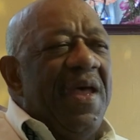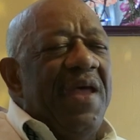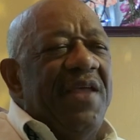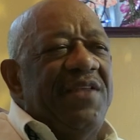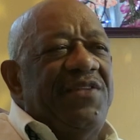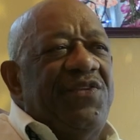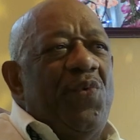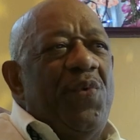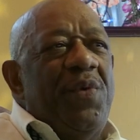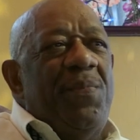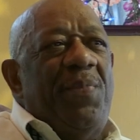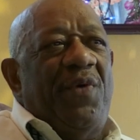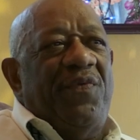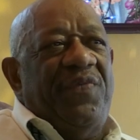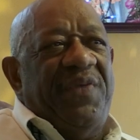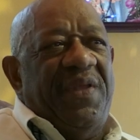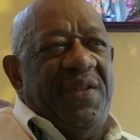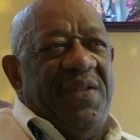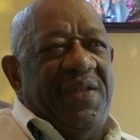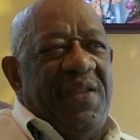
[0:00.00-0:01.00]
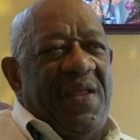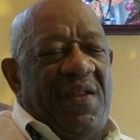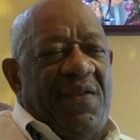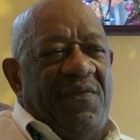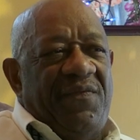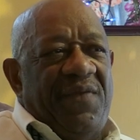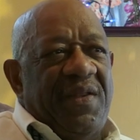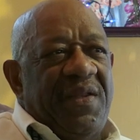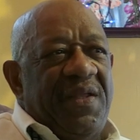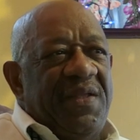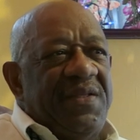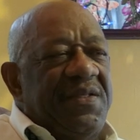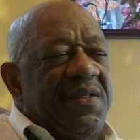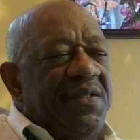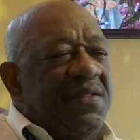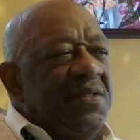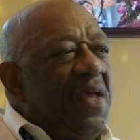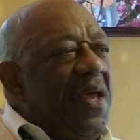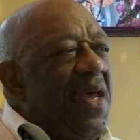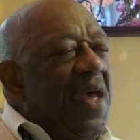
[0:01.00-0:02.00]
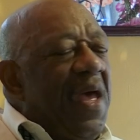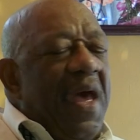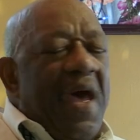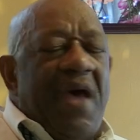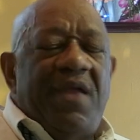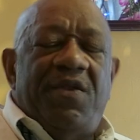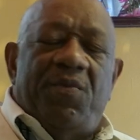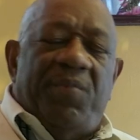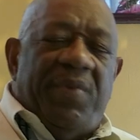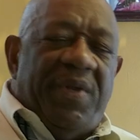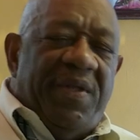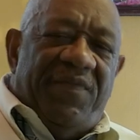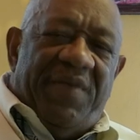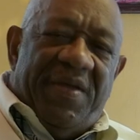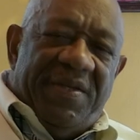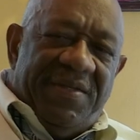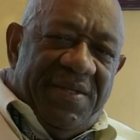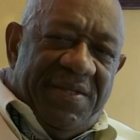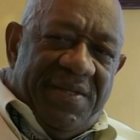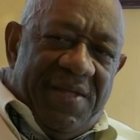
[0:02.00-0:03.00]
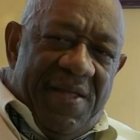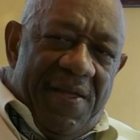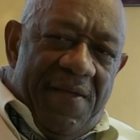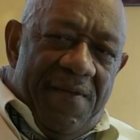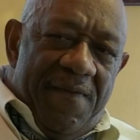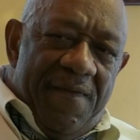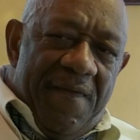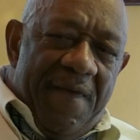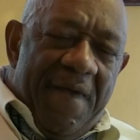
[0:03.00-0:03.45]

And so we both get in the elevator. He says, I don't believe I did that.